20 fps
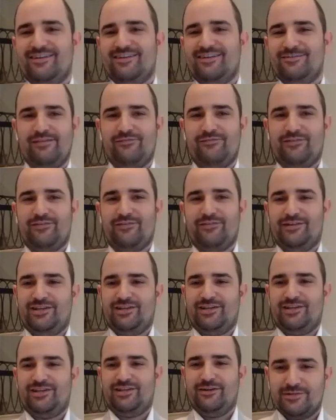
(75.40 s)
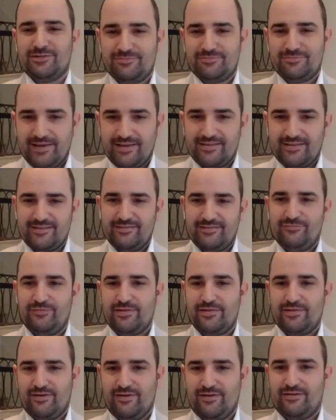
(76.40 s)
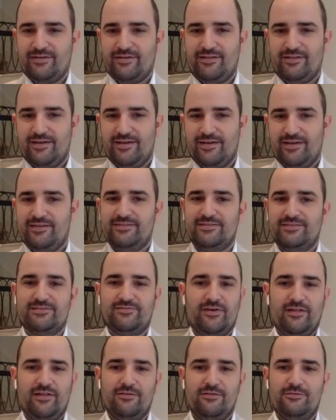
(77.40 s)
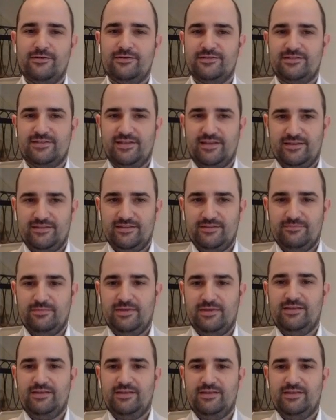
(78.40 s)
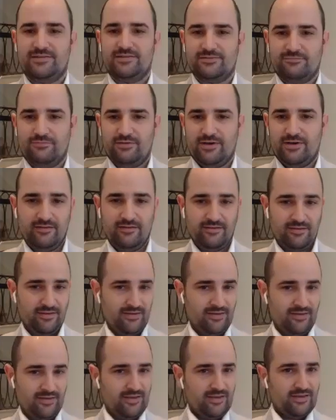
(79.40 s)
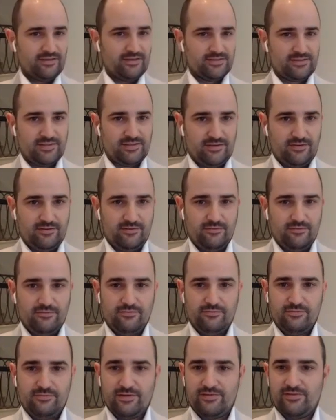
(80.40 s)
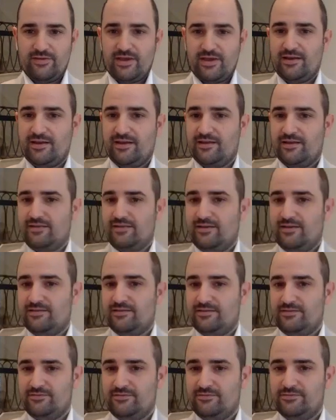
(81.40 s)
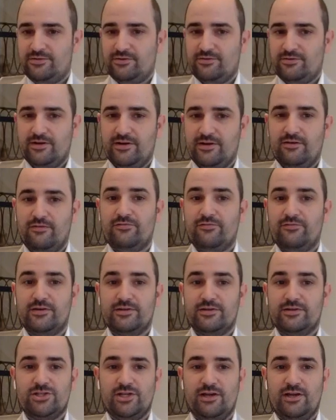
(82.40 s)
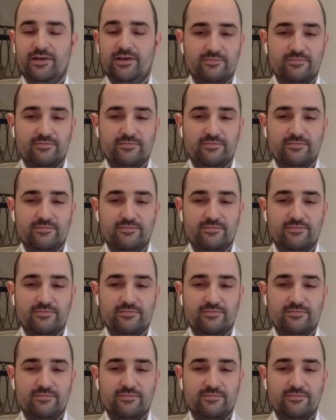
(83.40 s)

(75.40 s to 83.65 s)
be great for you to share your perspective with our clients, followers, and Dominions as well. So with that, I'd like to turn it over to Sherry.